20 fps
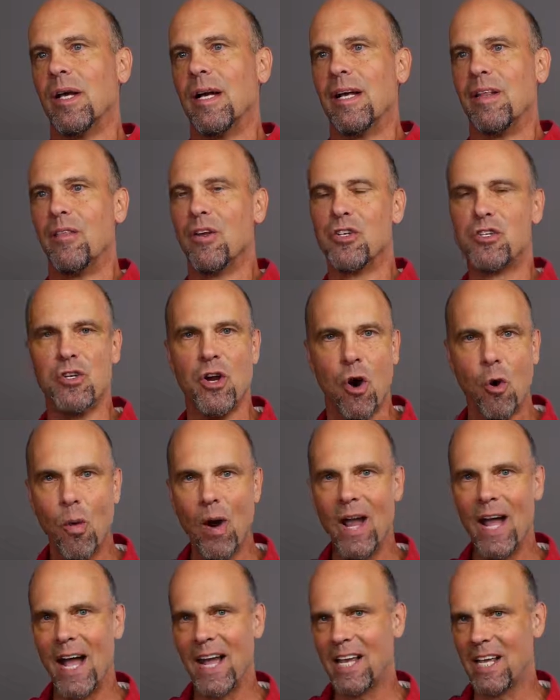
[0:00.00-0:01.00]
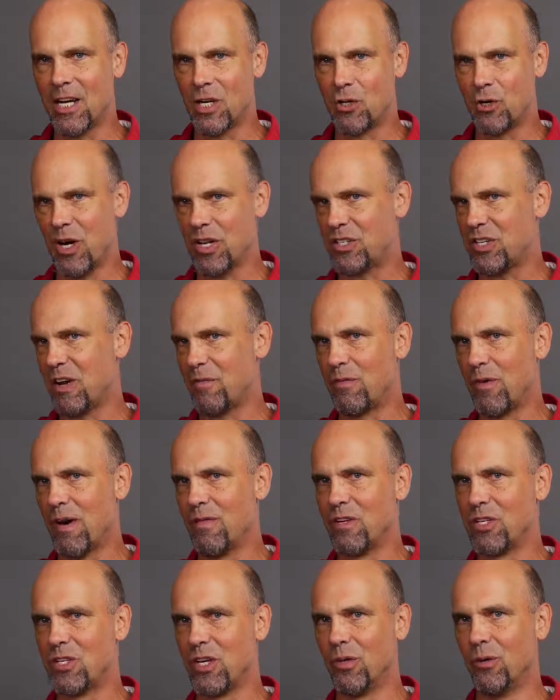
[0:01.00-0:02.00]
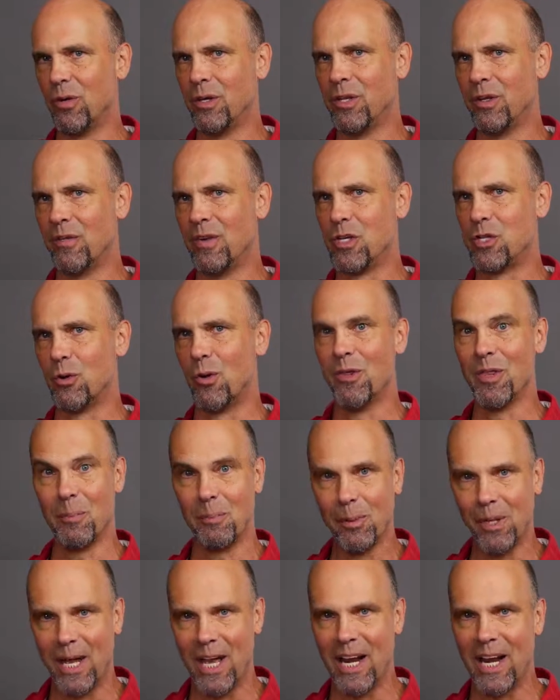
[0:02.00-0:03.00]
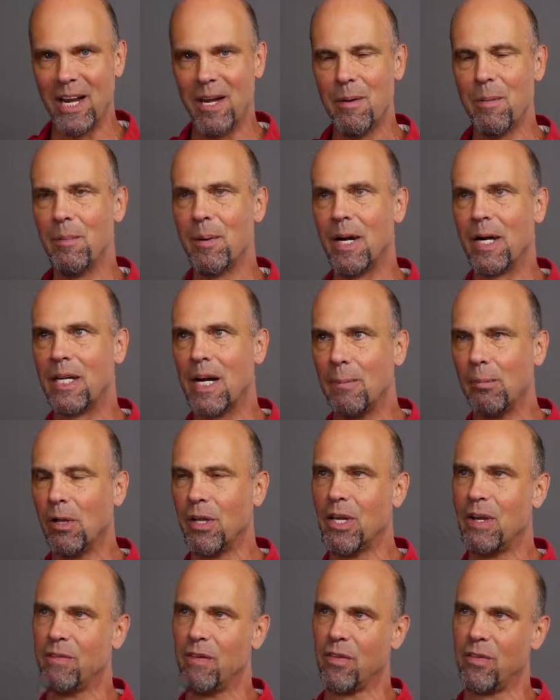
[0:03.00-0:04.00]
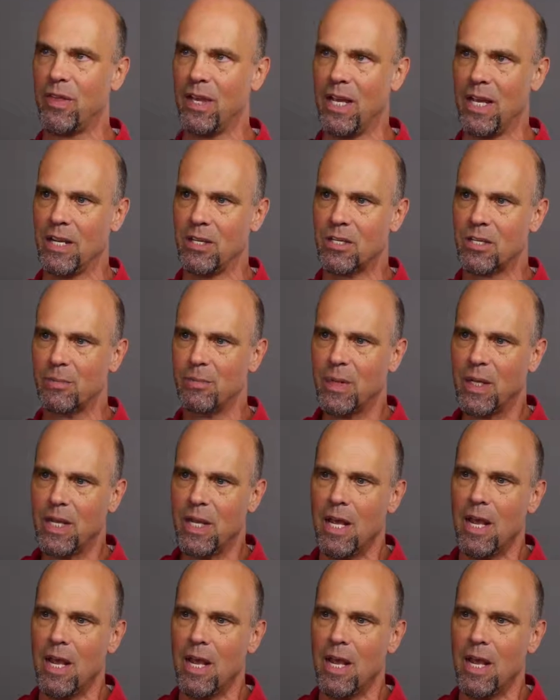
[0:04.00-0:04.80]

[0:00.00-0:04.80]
there's no way I can address that for every single individual on the planet, but a couple of different things.